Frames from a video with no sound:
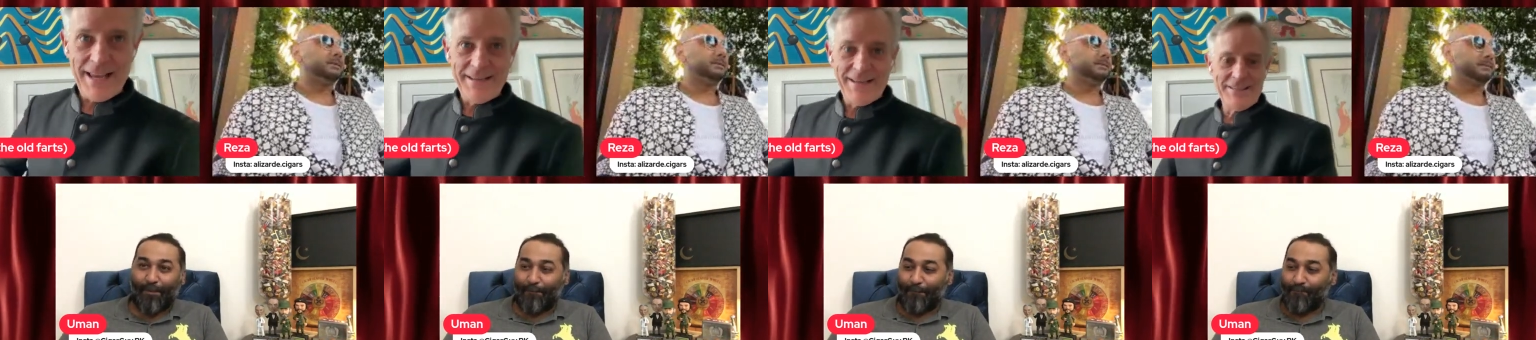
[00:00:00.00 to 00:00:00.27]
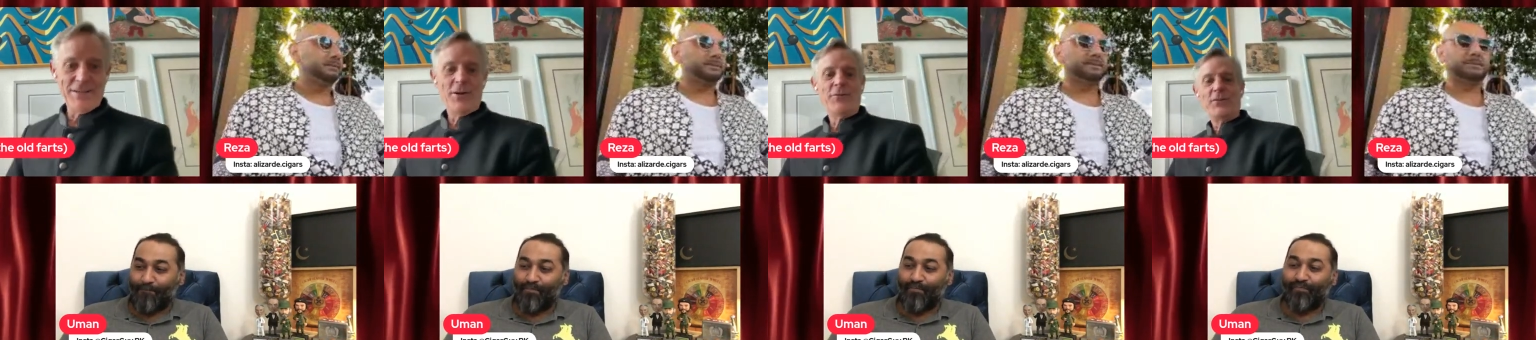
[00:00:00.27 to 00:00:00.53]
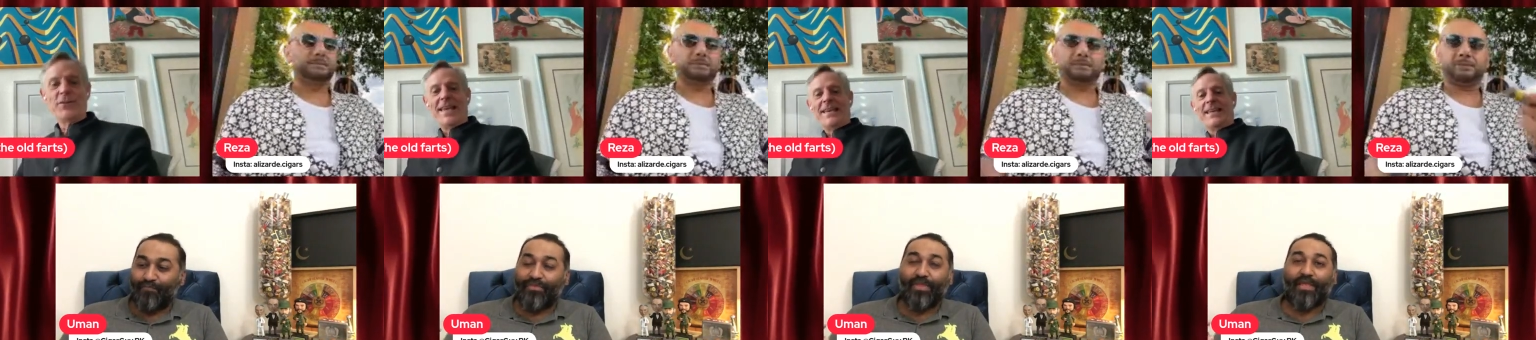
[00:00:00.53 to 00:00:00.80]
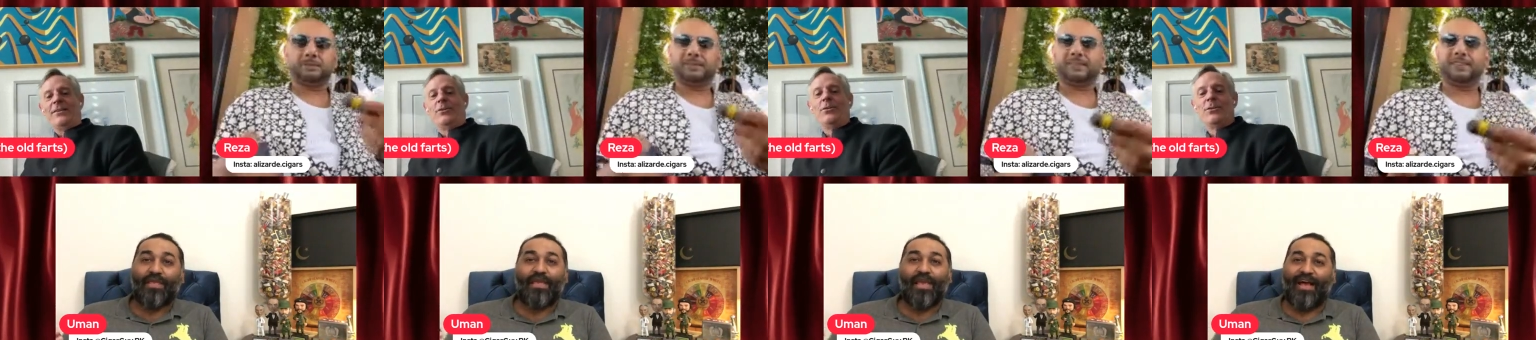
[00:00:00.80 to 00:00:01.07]
Speaker 1: and I know if you
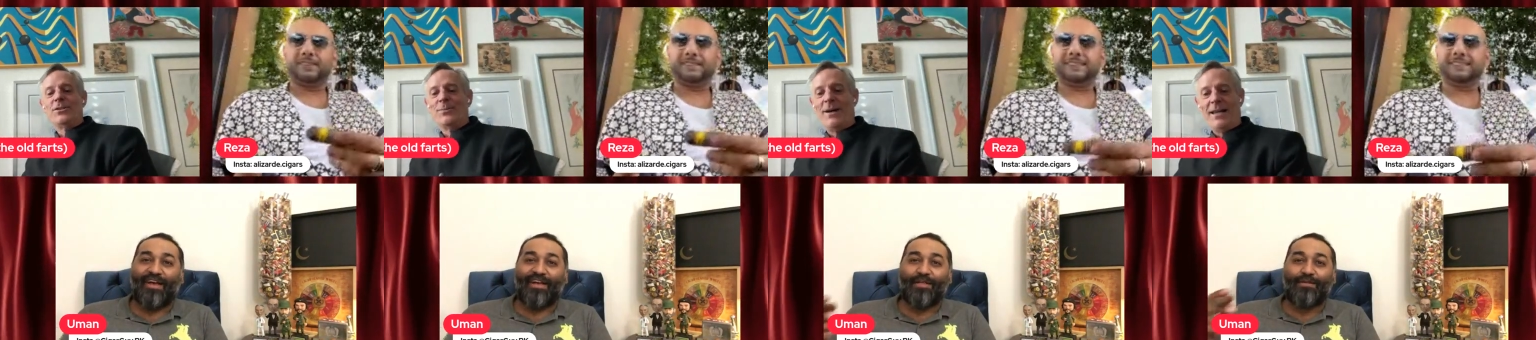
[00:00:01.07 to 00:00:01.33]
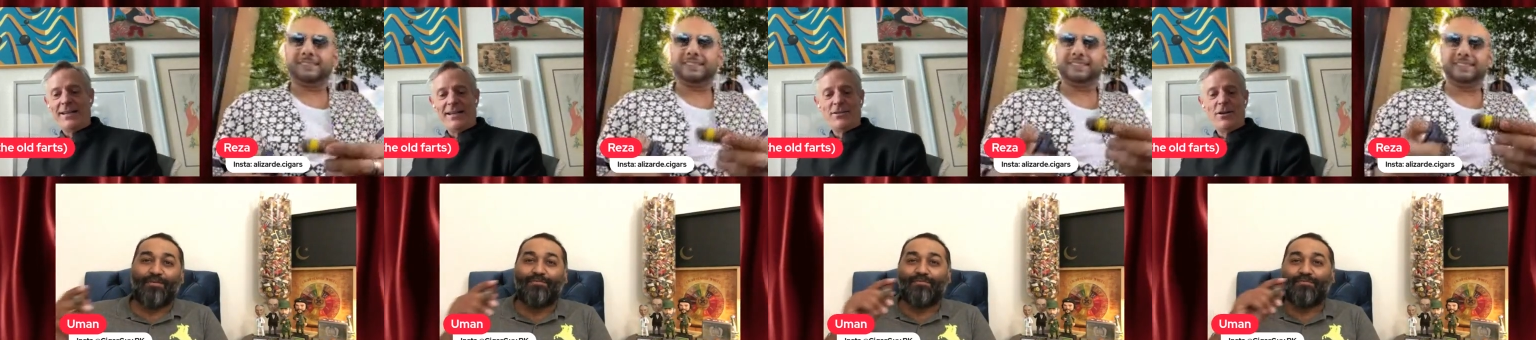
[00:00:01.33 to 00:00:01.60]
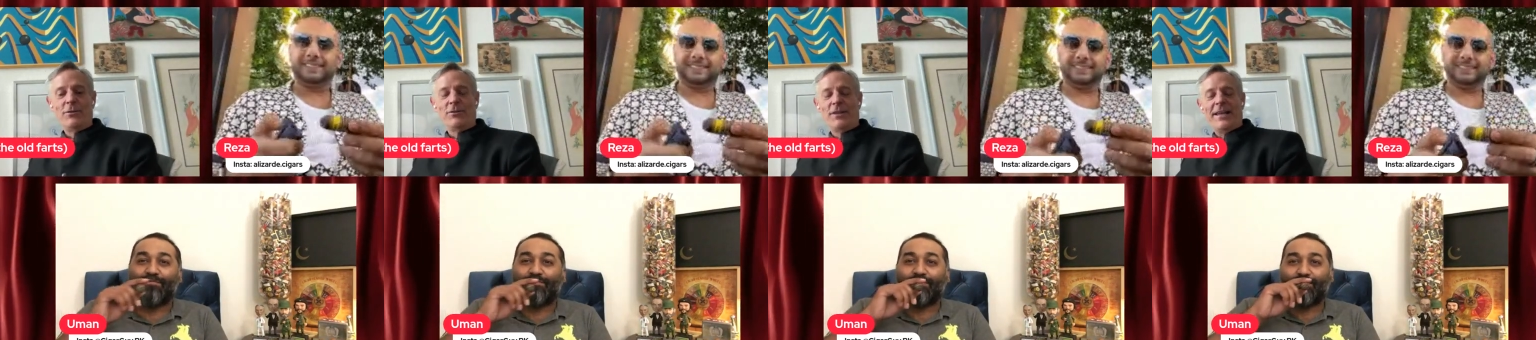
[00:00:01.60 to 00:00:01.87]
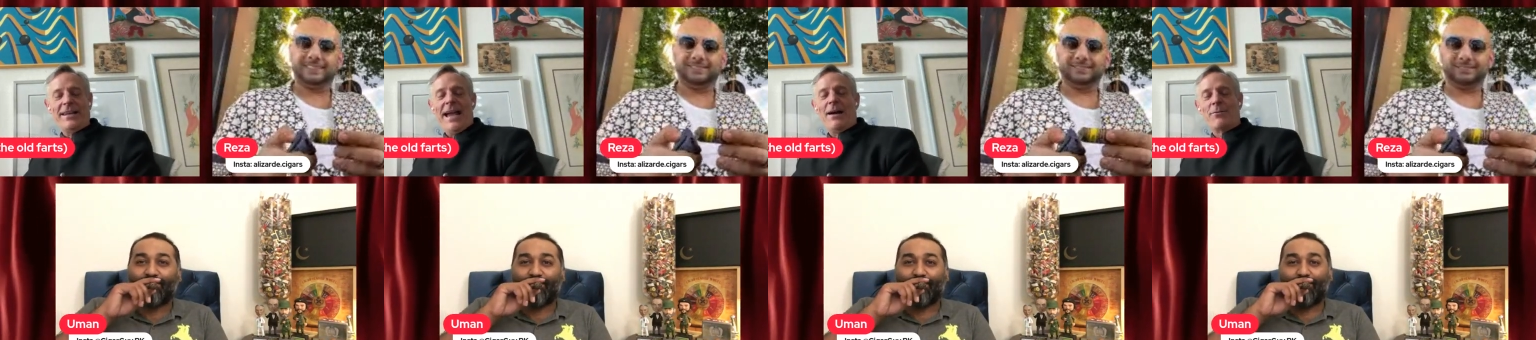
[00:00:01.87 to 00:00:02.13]
can't get a Usman, I
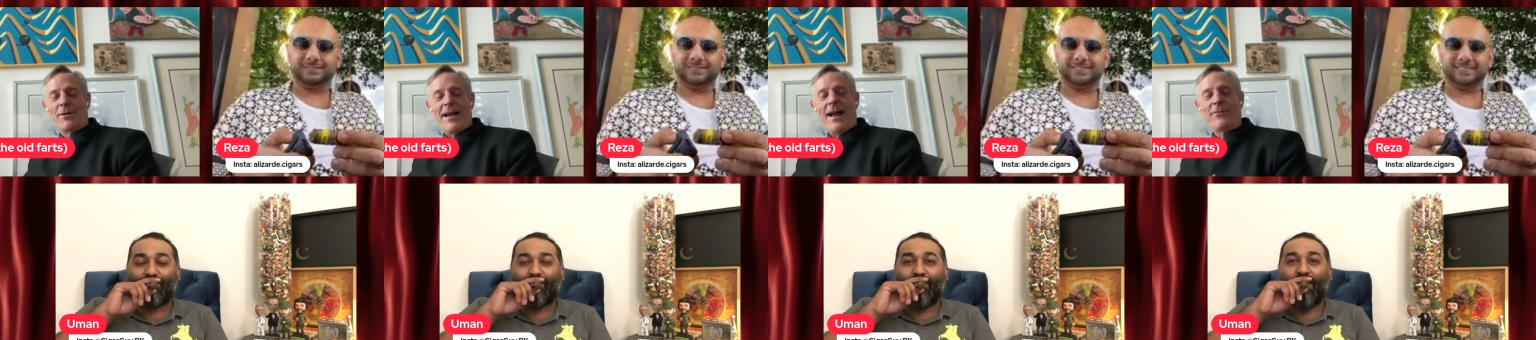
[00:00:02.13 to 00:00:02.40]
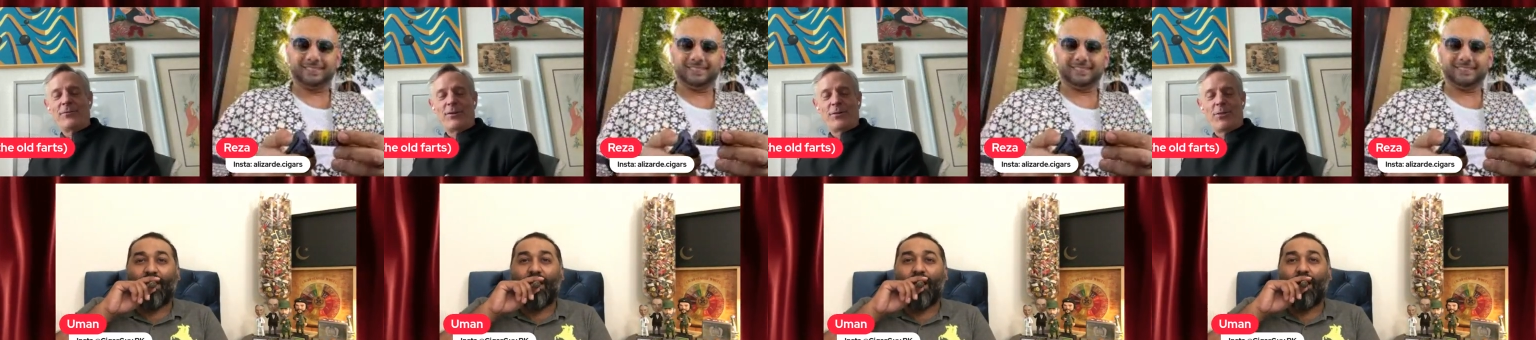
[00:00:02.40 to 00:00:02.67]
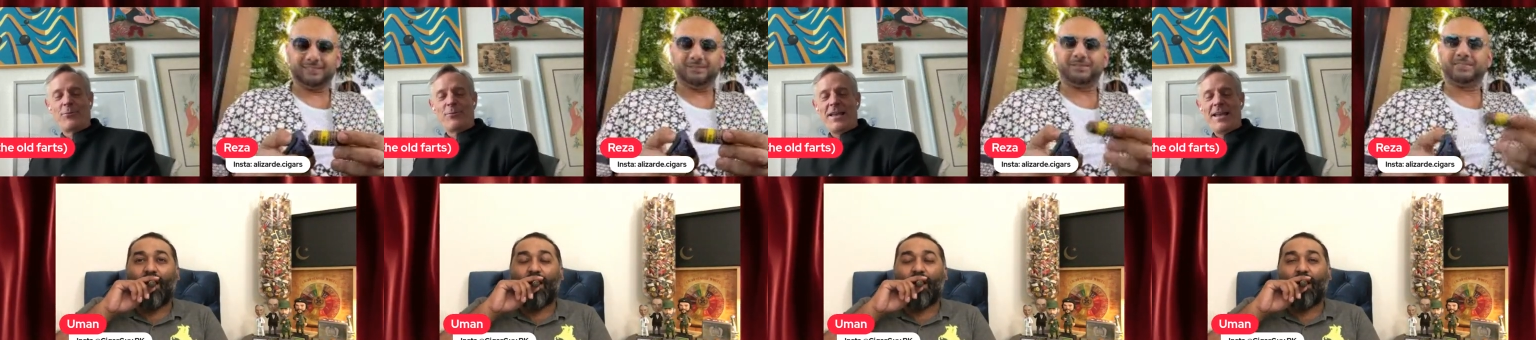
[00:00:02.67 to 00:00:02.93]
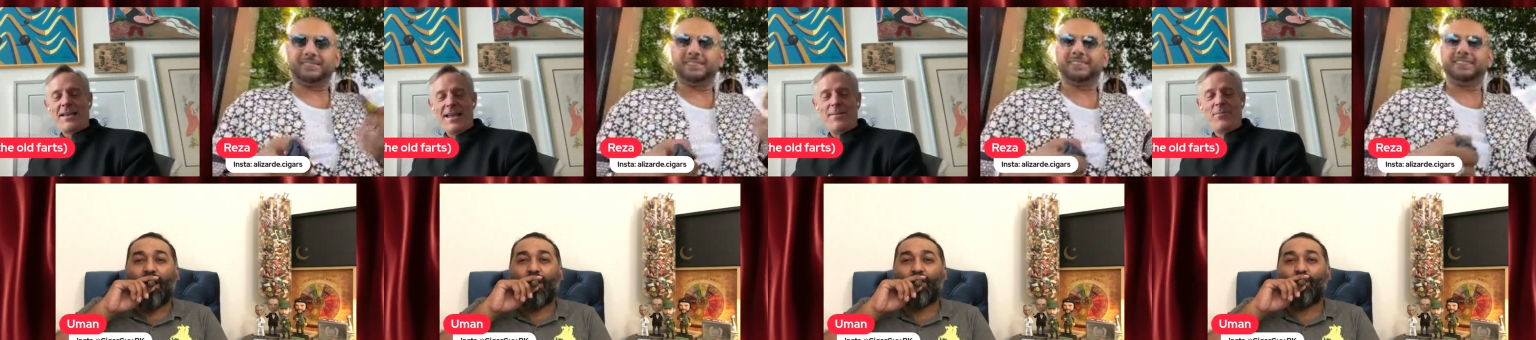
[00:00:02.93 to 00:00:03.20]
know an hour after
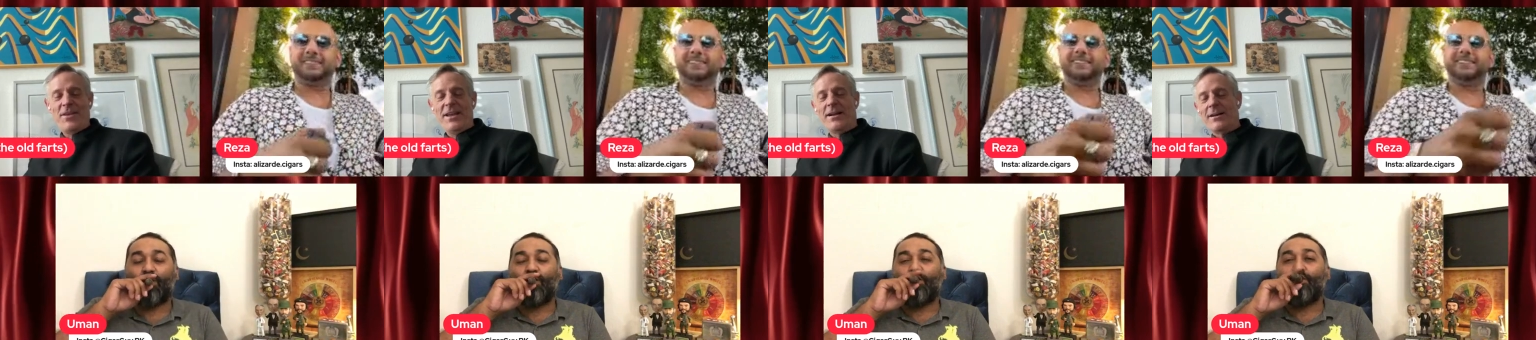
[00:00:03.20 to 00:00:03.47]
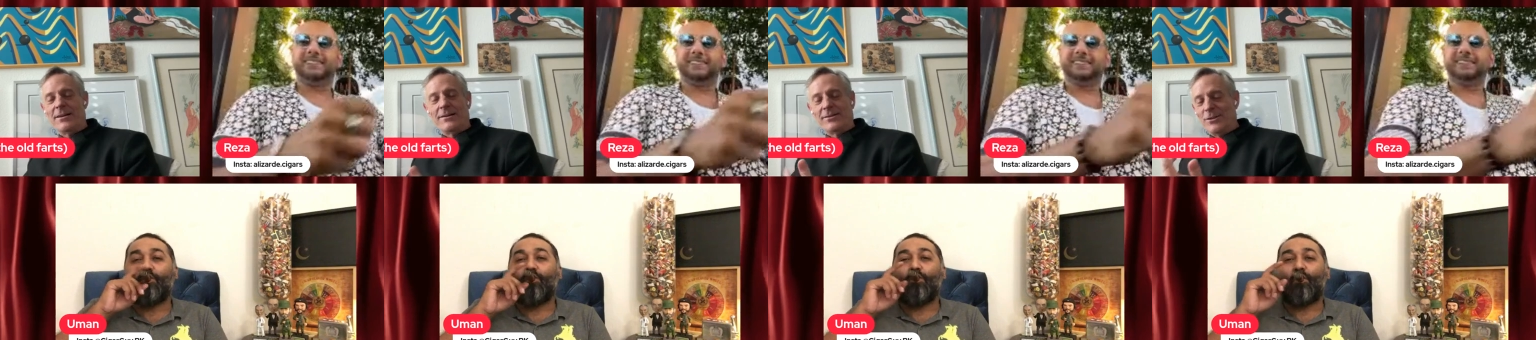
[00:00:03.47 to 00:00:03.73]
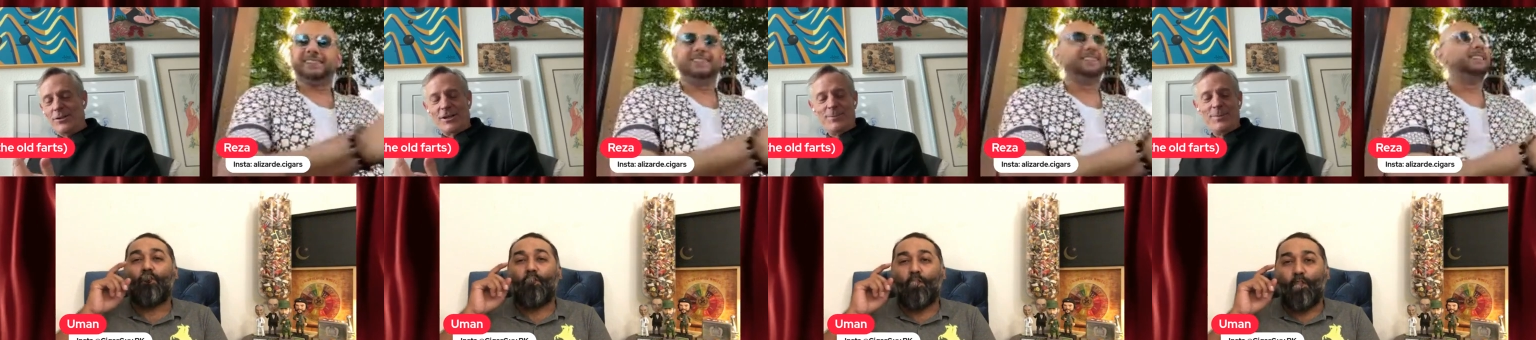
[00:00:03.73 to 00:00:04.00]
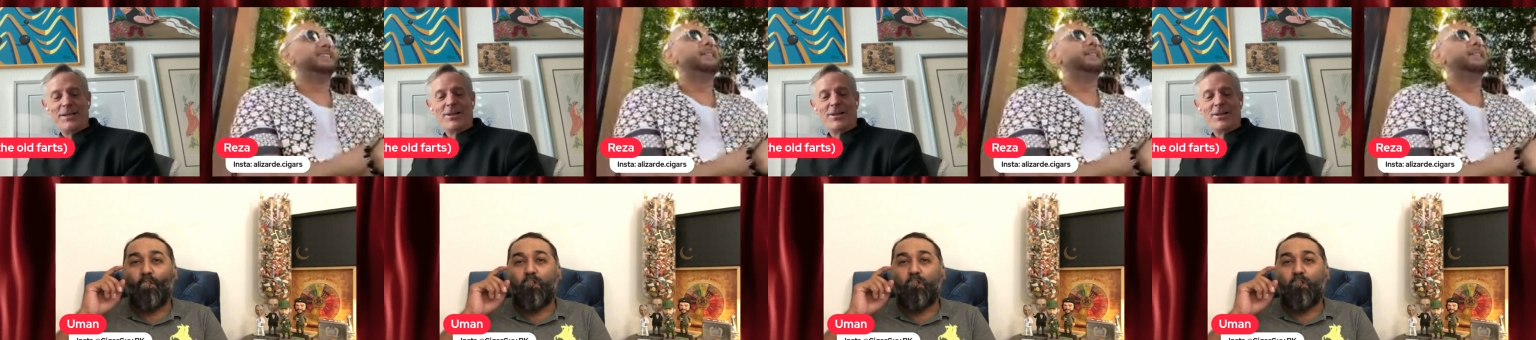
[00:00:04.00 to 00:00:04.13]
3 a.m. there, you're going to be